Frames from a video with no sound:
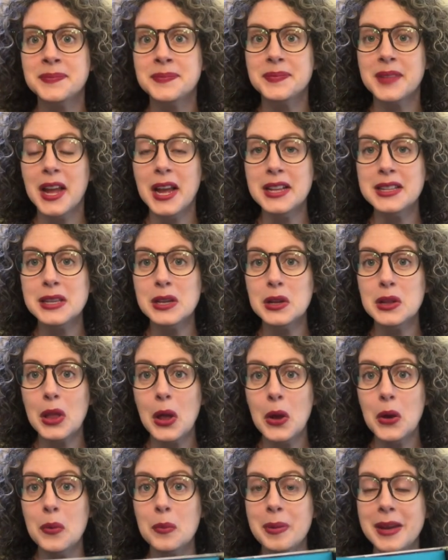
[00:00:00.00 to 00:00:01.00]
It's a
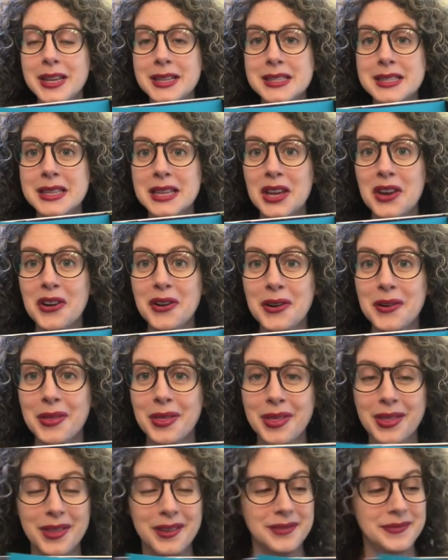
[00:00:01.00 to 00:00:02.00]
globe. It's the
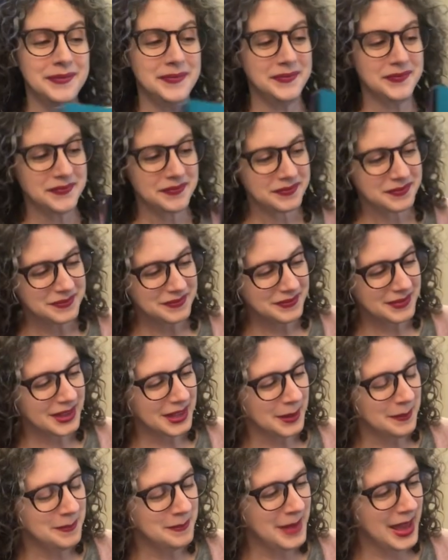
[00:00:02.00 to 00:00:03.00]
Earth.
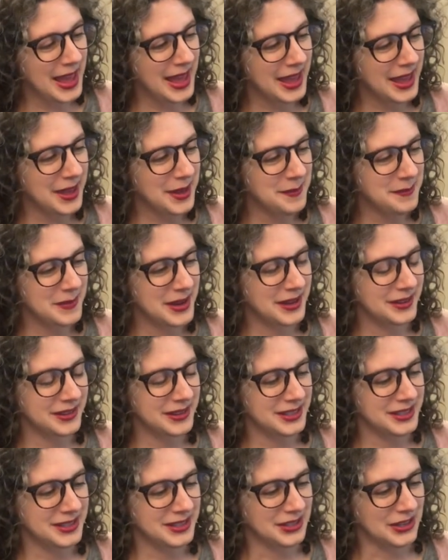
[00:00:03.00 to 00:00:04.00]
Mae Among
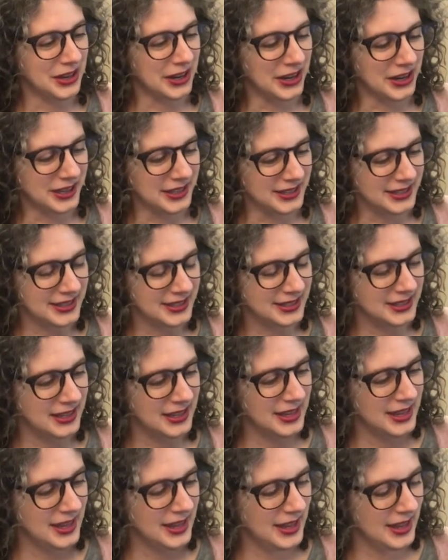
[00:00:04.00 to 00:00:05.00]
the Stars.
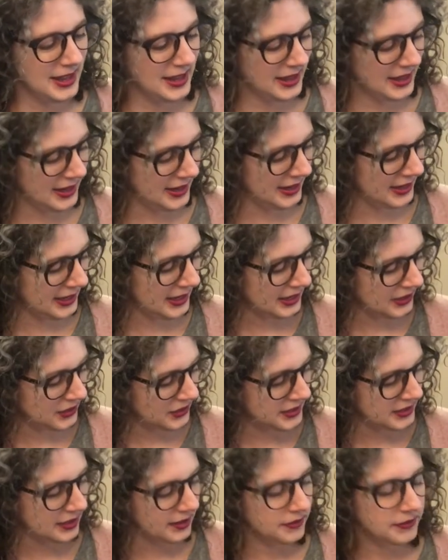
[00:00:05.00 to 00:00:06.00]
And
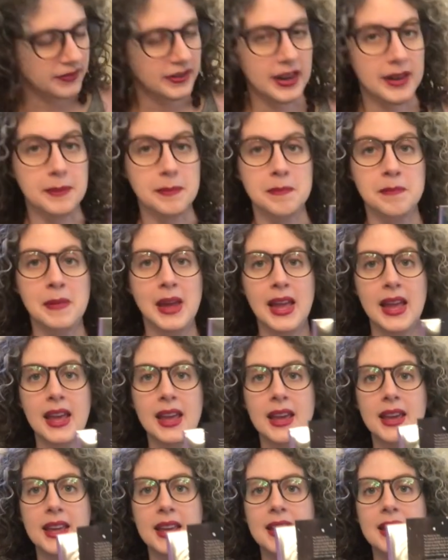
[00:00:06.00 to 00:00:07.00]
here's our friend
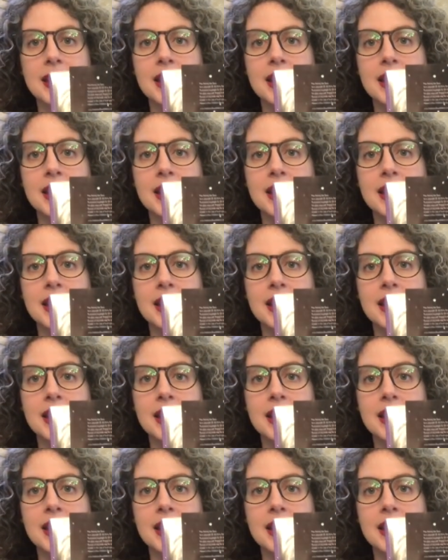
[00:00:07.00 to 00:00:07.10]
Mae.